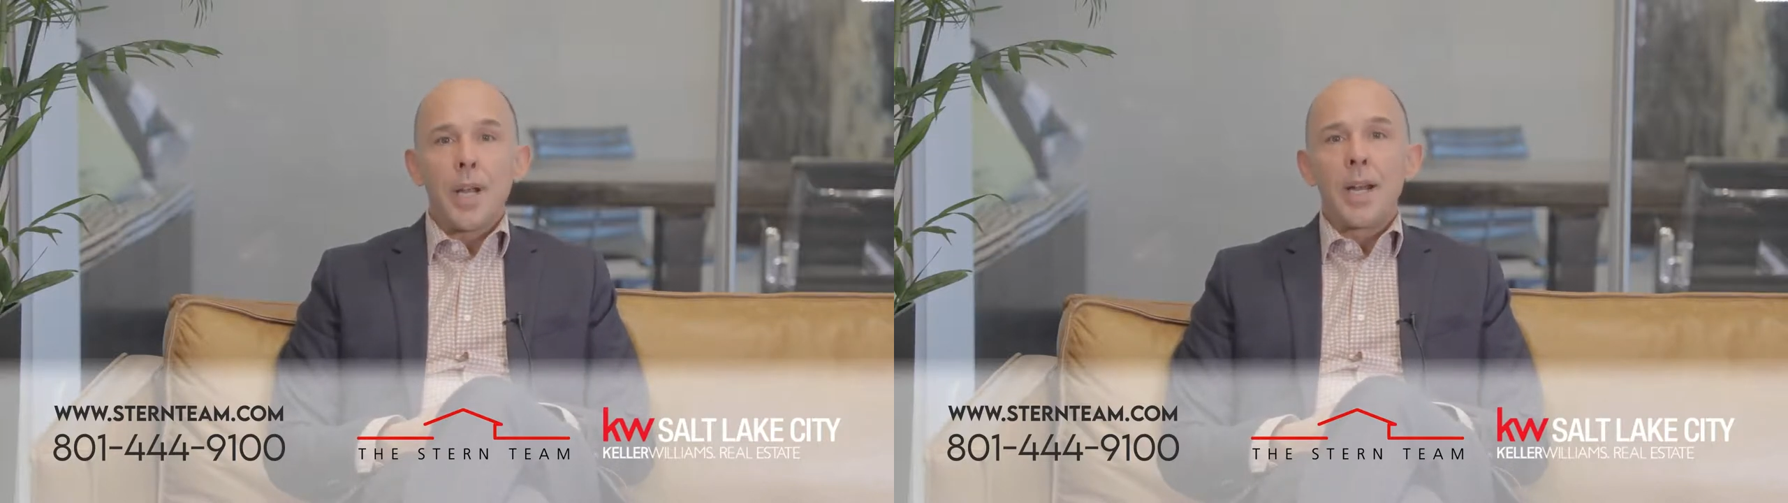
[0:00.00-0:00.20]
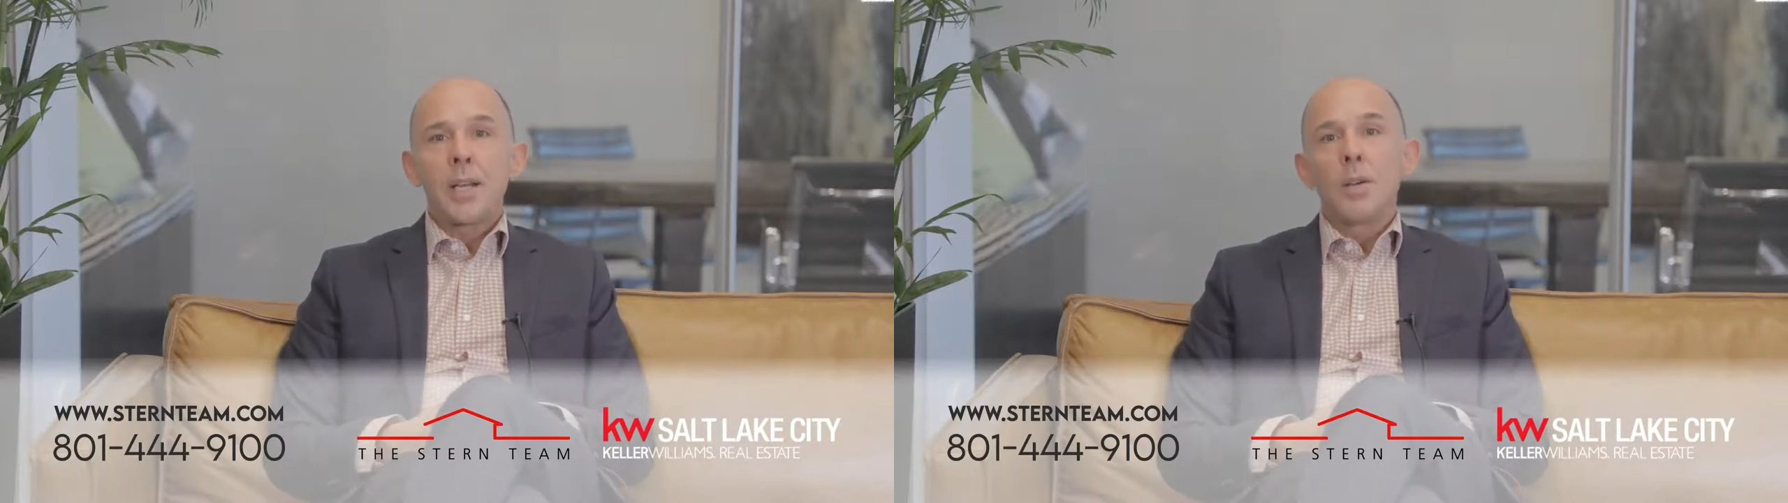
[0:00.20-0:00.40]

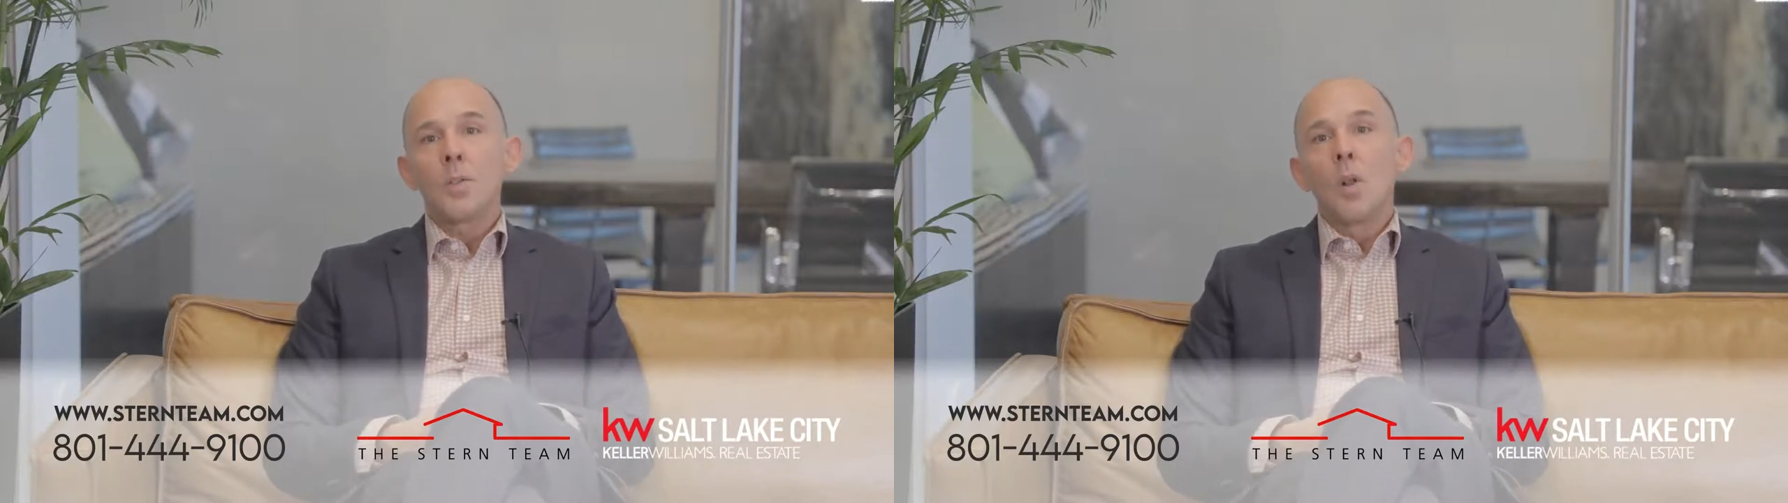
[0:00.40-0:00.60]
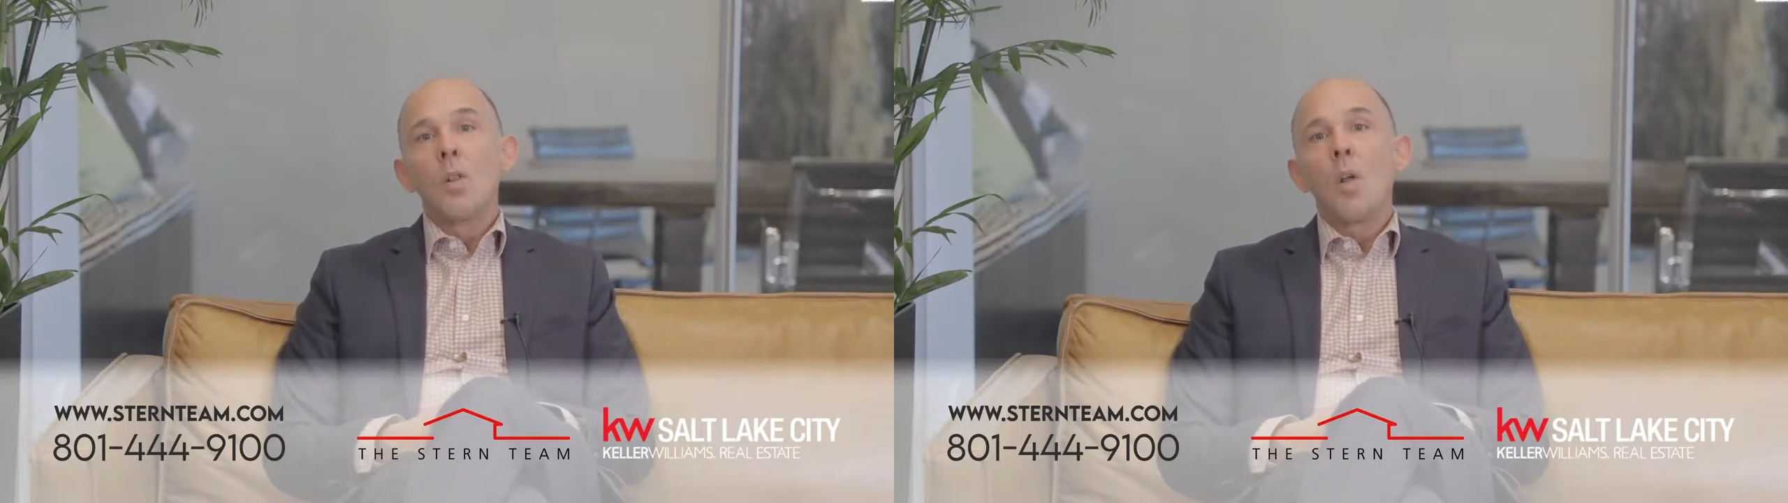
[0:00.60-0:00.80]
and it
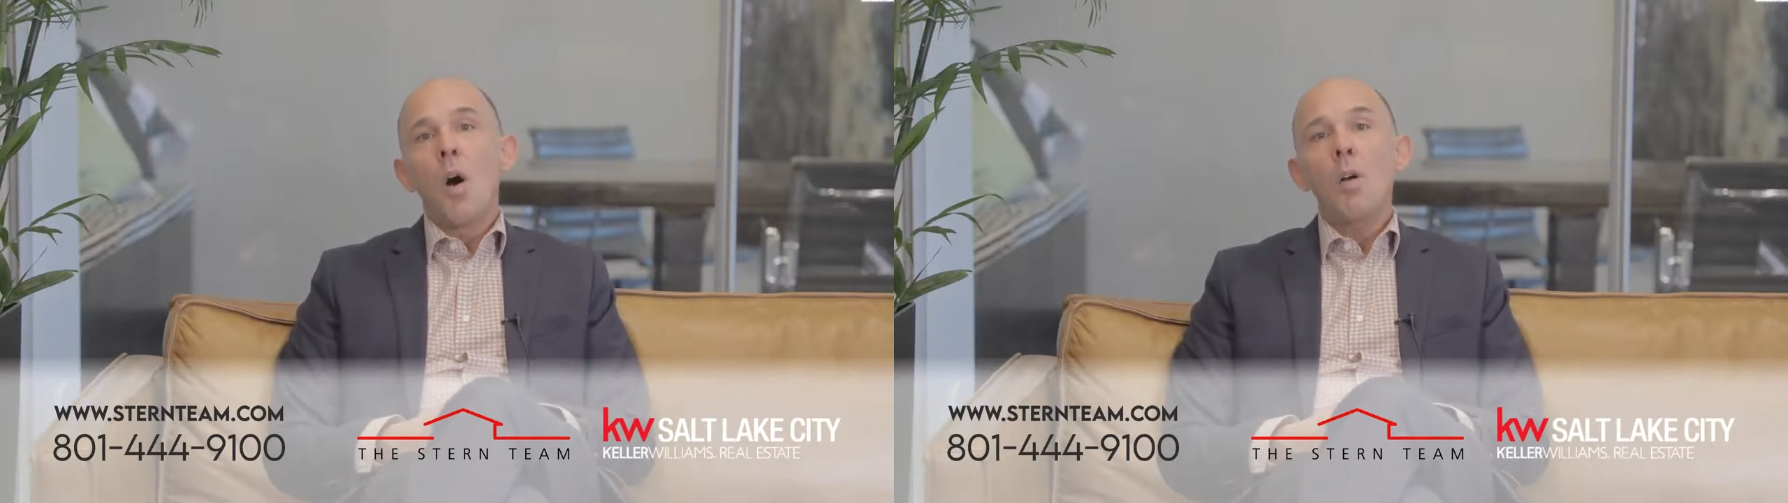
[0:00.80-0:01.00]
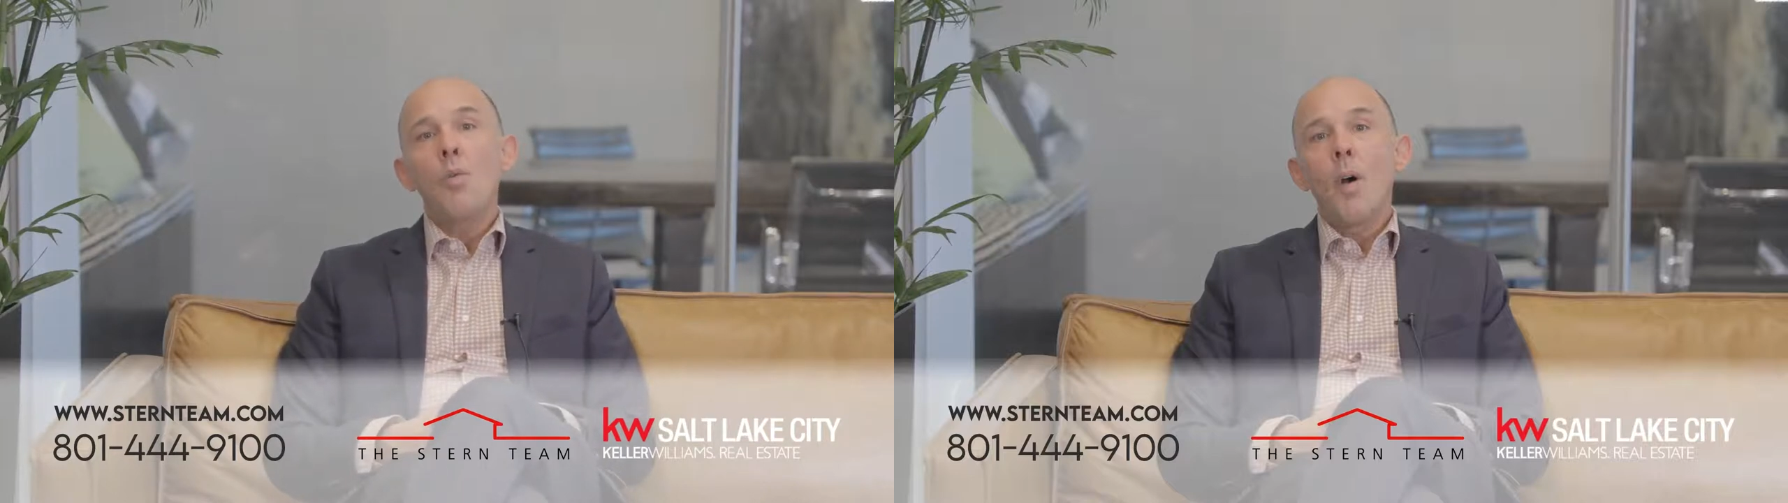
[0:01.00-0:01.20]
goes a
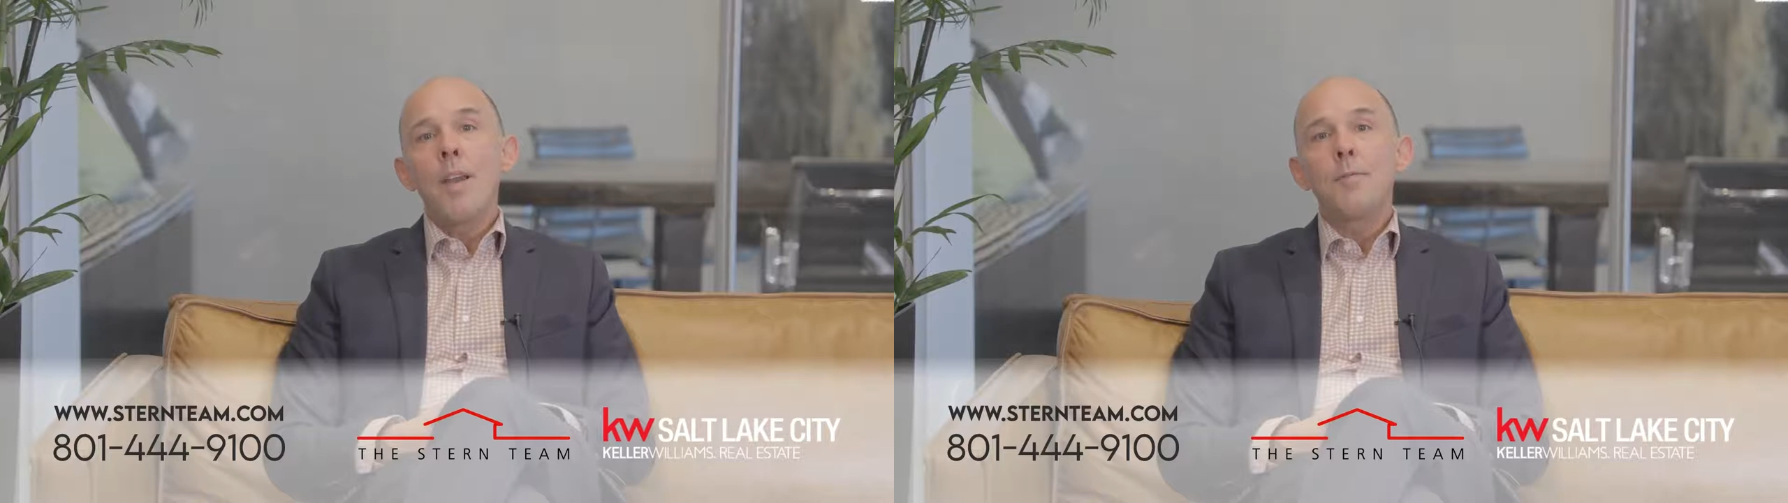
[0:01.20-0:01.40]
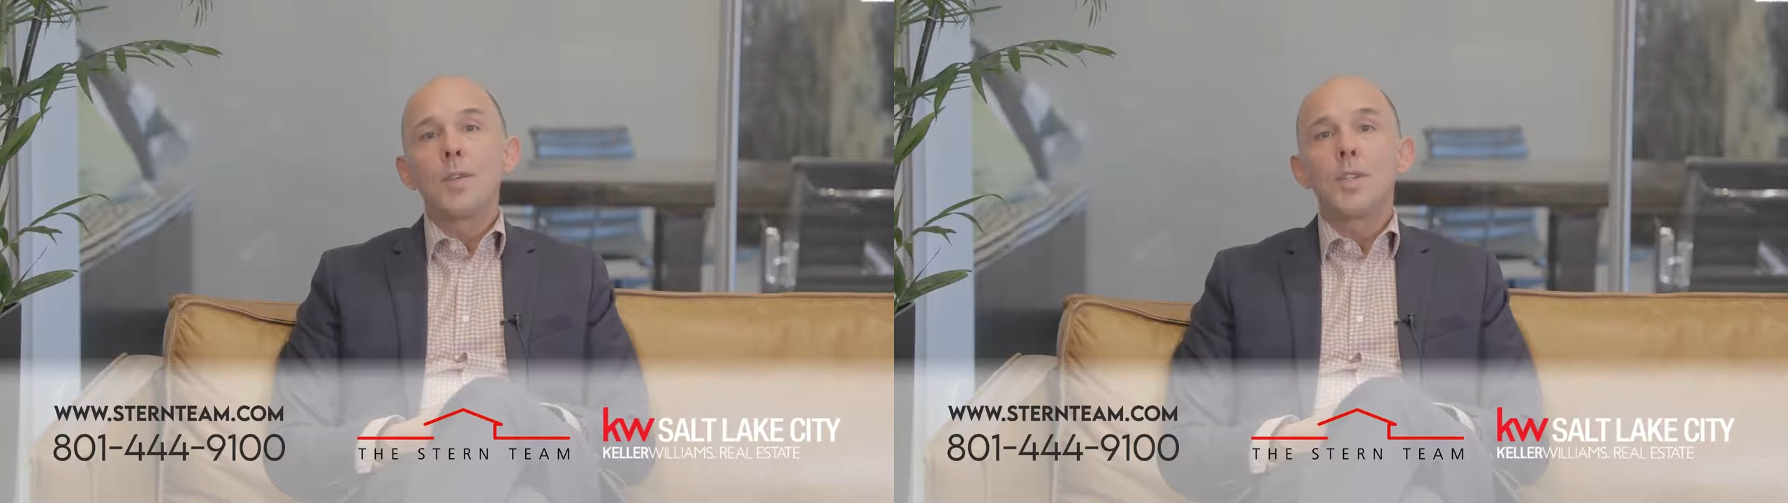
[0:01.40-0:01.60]
long way for